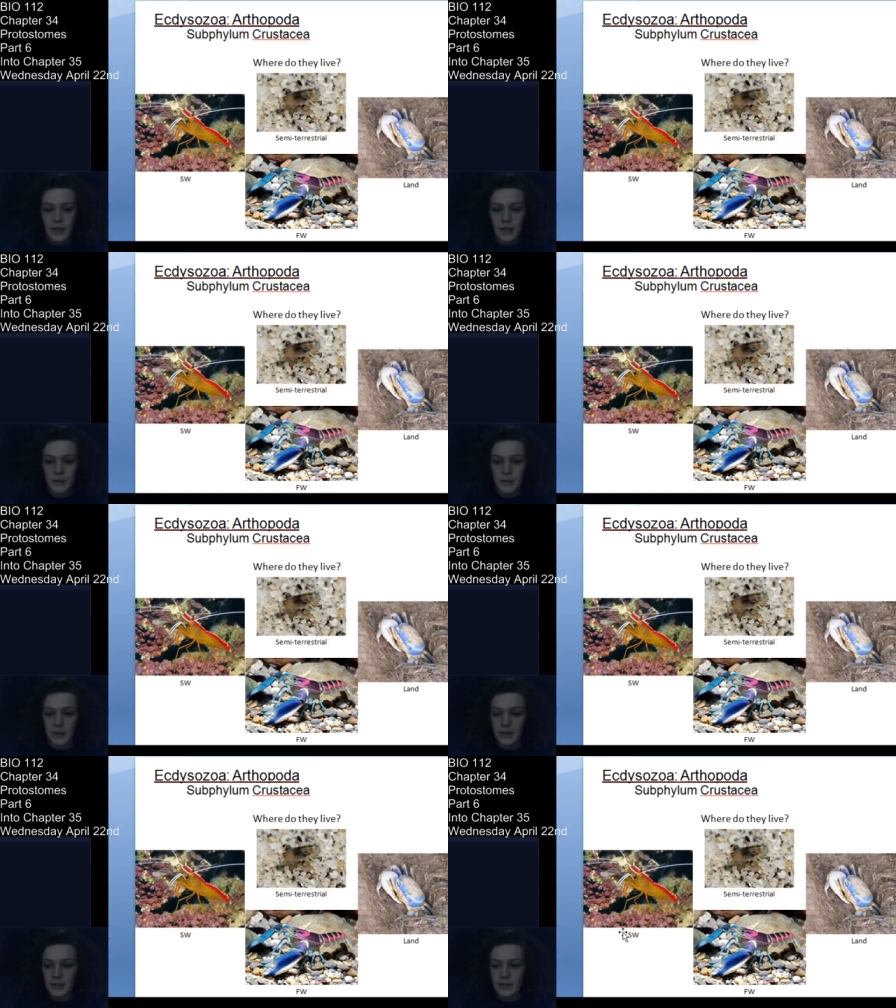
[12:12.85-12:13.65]
Um,
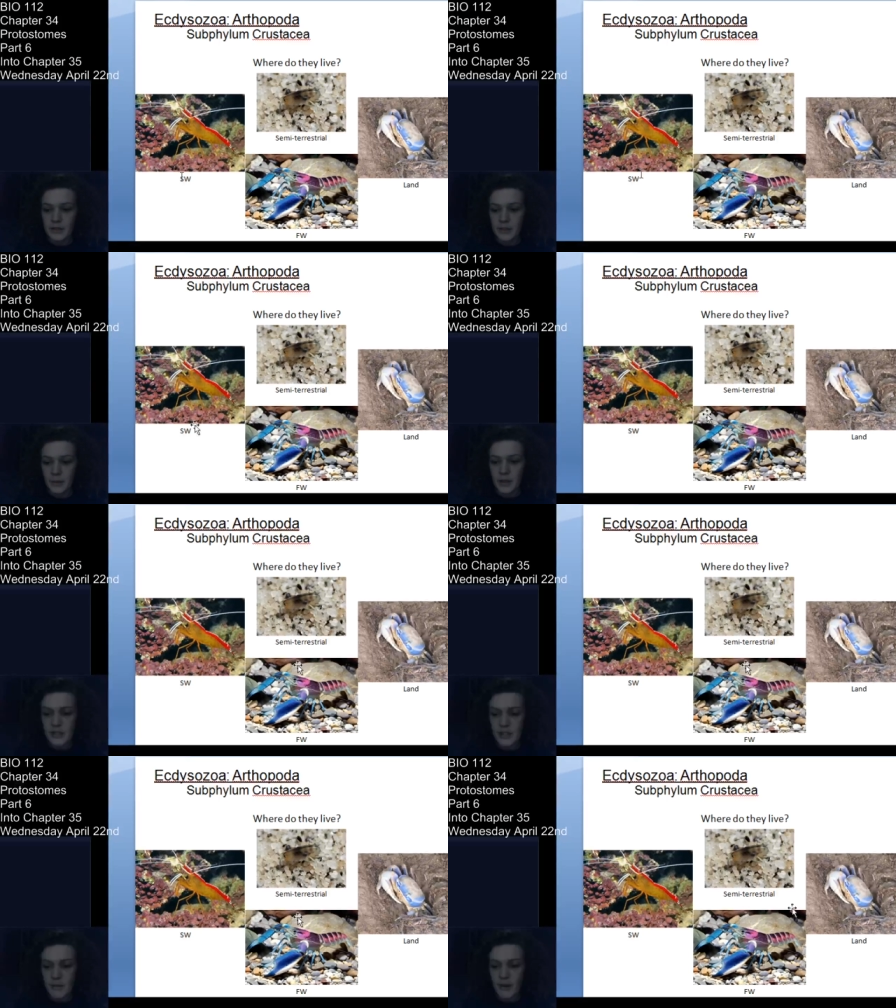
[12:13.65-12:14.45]
but we
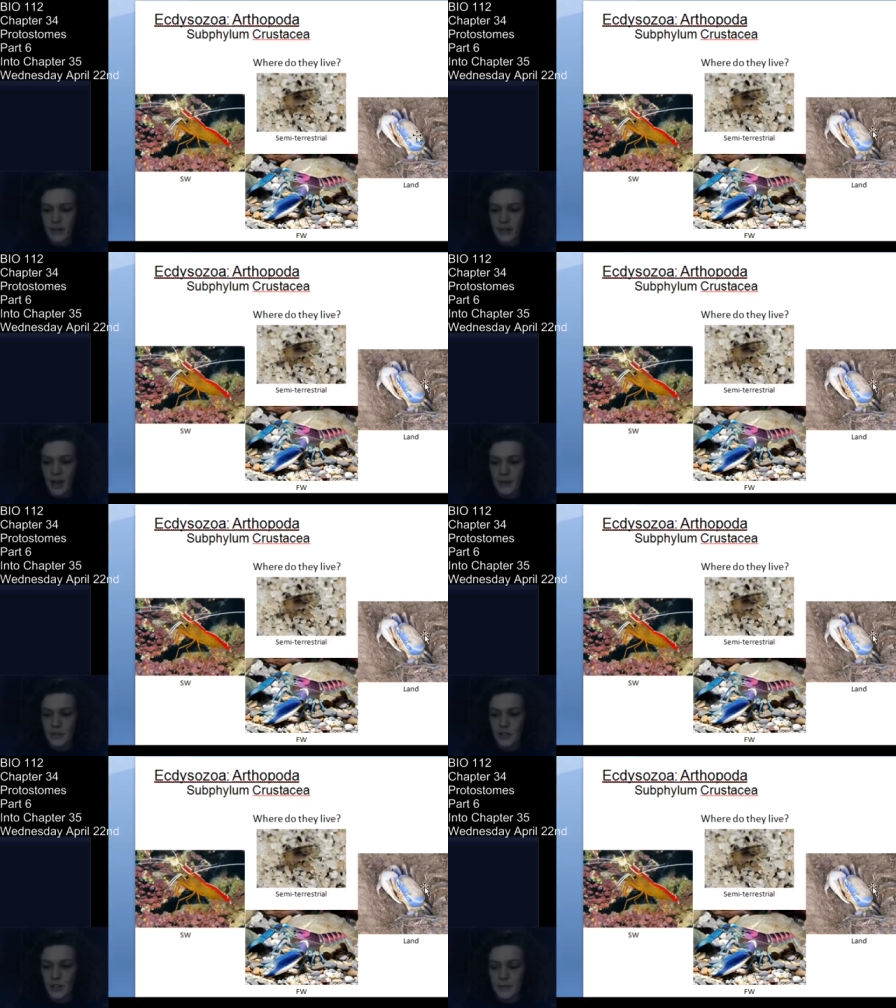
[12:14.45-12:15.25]
see them all the time
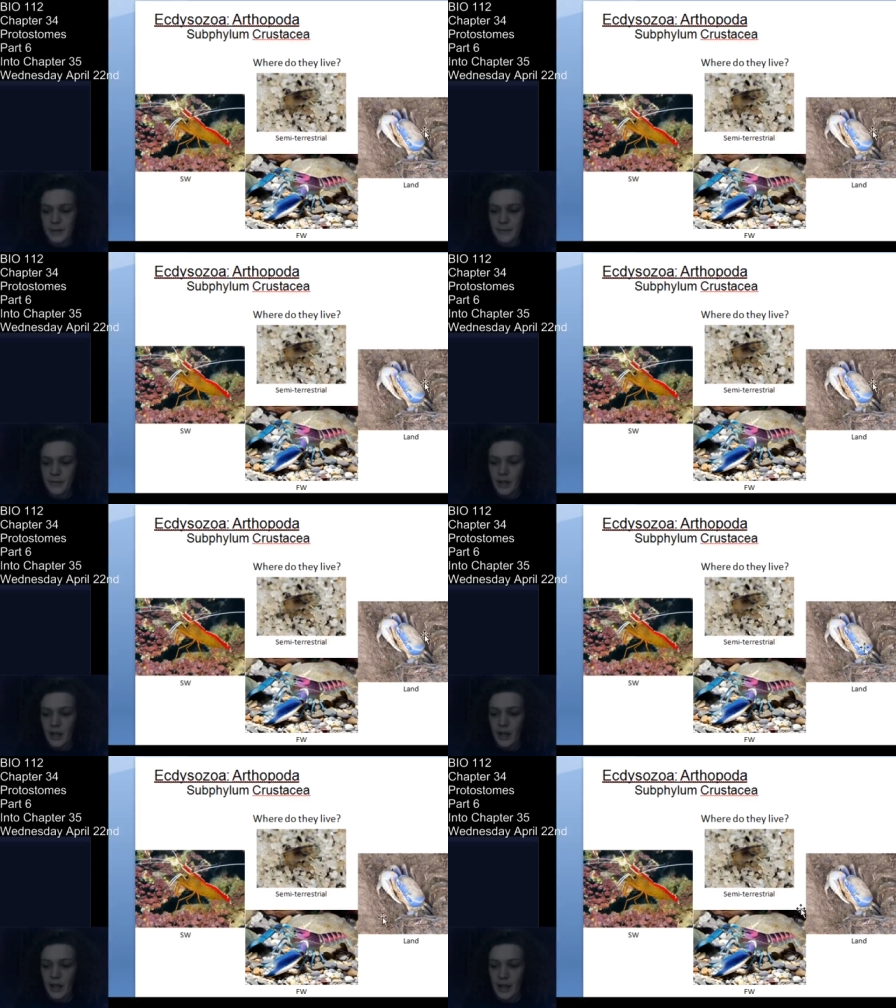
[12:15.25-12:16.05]
in streams
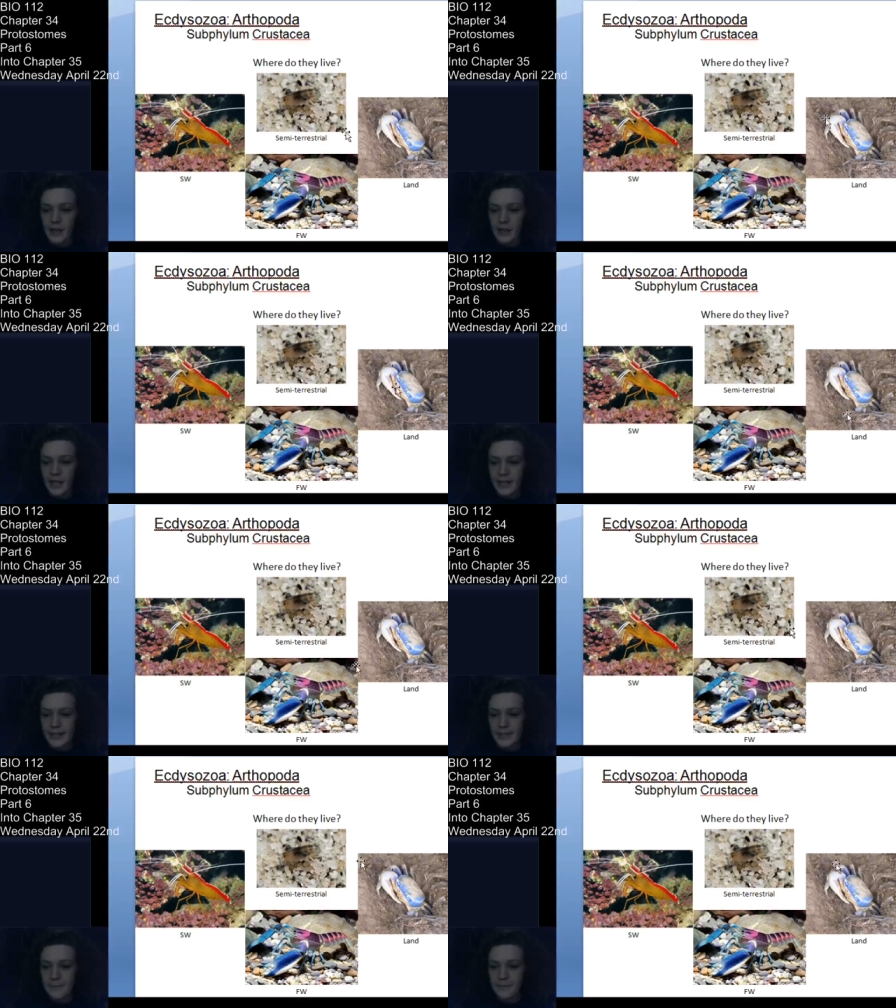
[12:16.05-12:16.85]
and
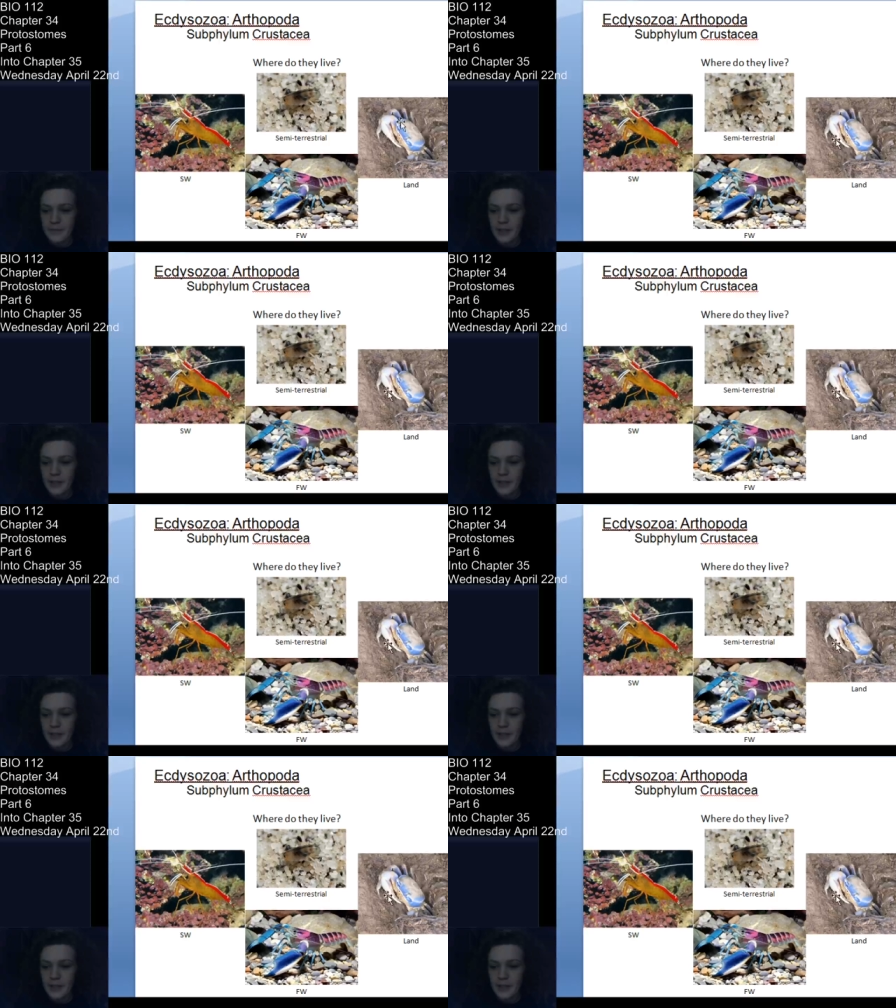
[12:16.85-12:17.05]
lakes.